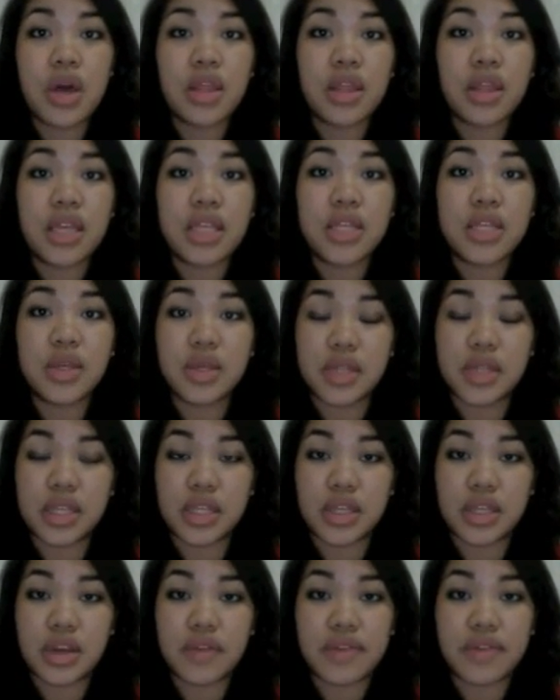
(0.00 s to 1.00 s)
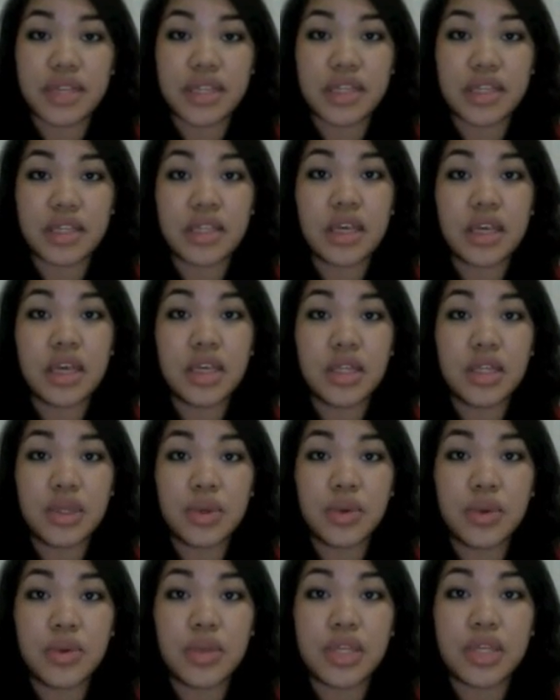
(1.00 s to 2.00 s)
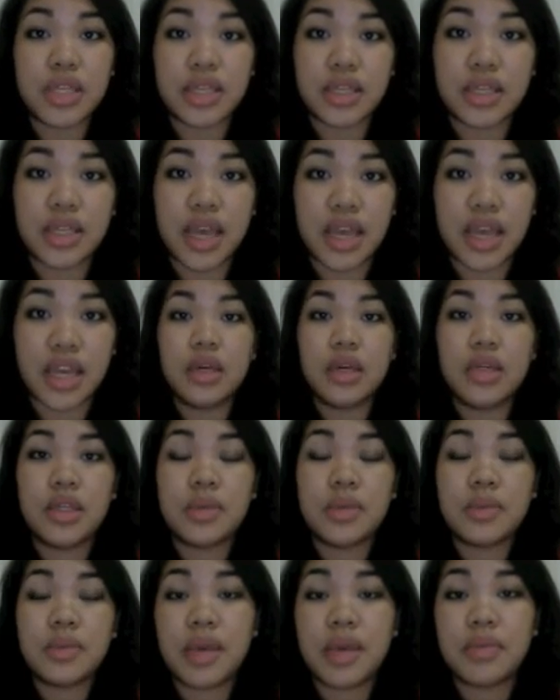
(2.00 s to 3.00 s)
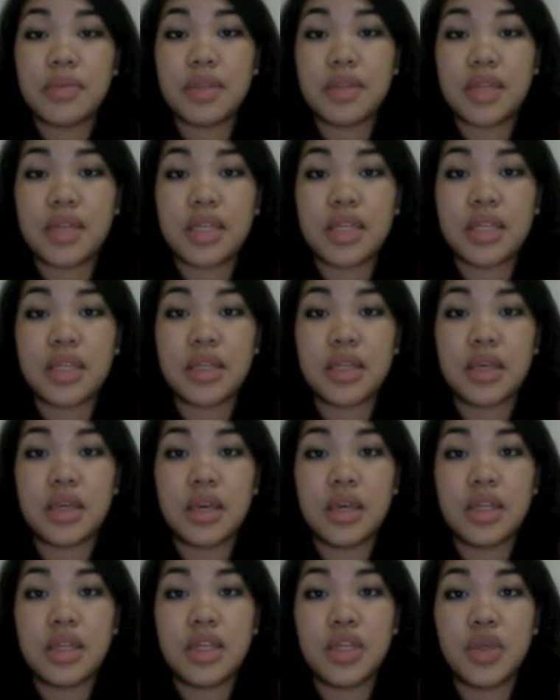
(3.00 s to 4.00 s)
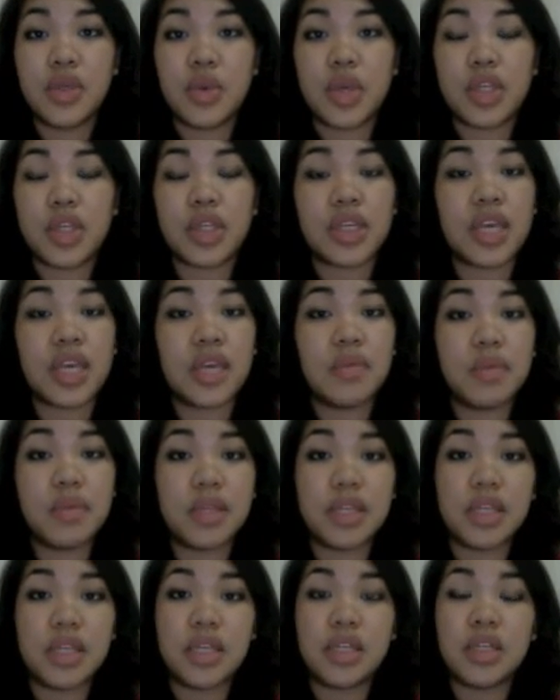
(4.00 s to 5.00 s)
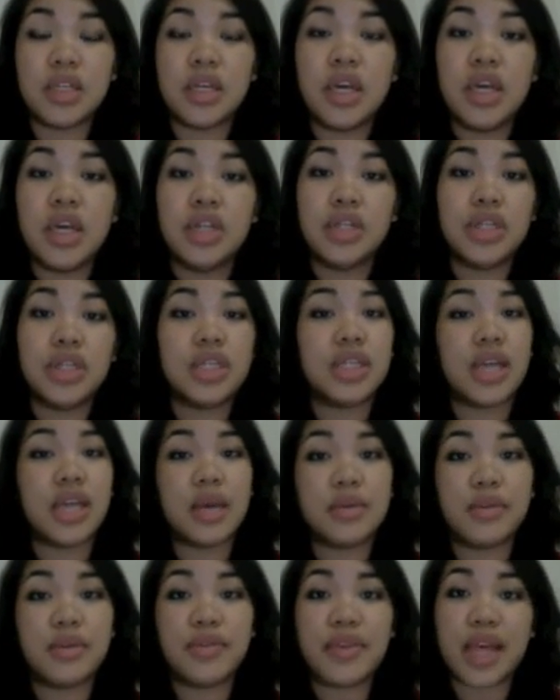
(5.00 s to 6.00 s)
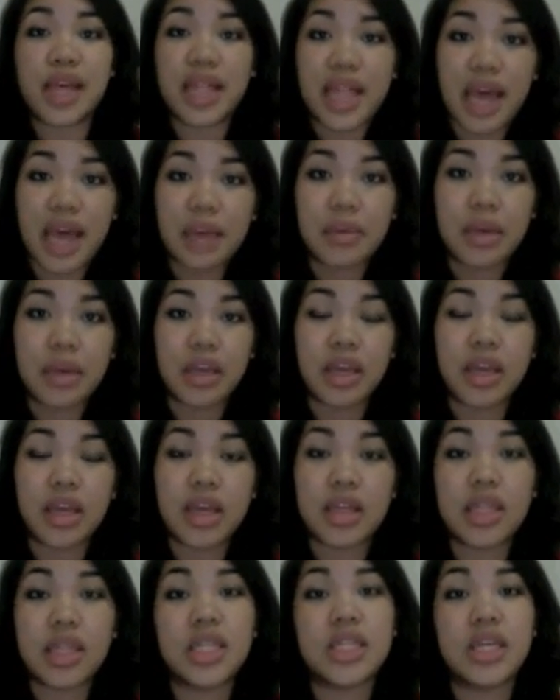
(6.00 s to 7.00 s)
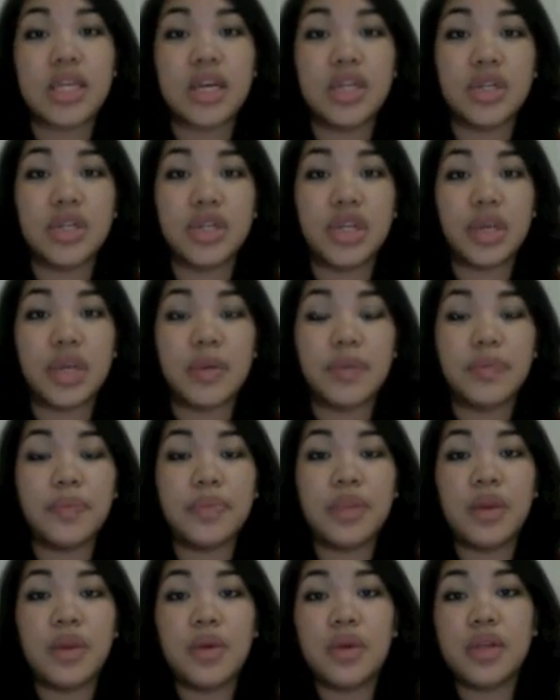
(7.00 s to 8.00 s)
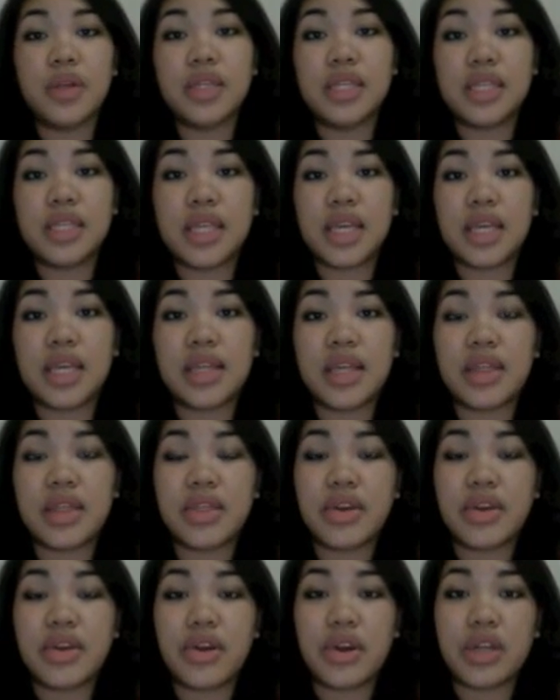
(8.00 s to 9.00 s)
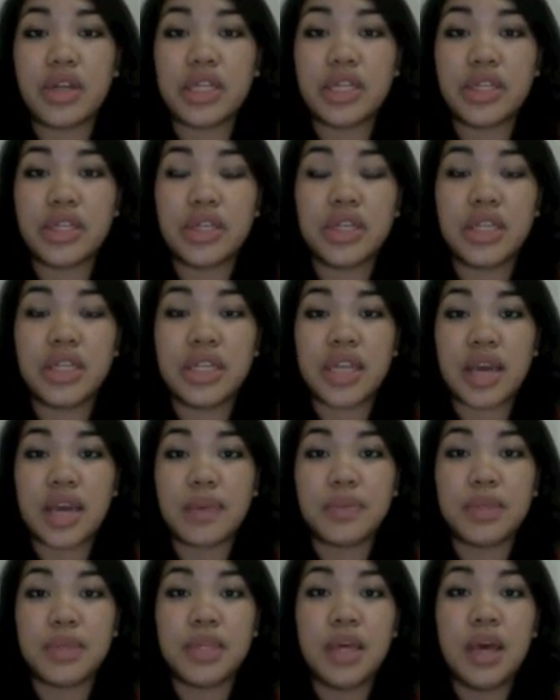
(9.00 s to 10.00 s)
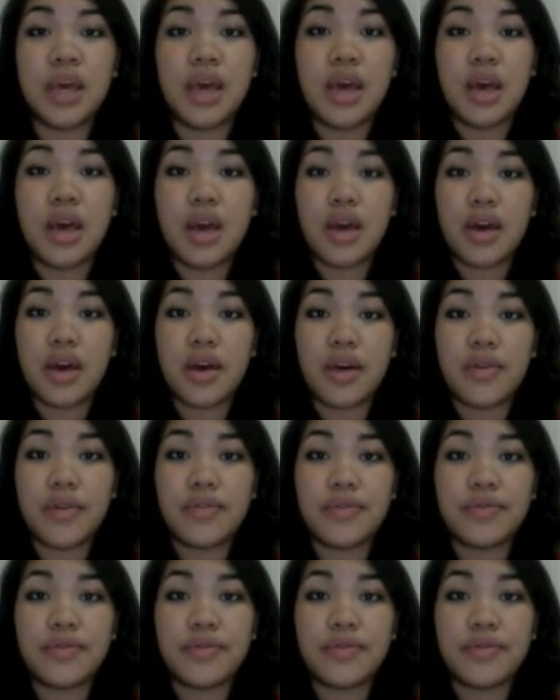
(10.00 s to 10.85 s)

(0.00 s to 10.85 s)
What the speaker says: these goods and services to the society. Sometimes this situation can be seen during times of calamity in this country. You could see that there are certain types of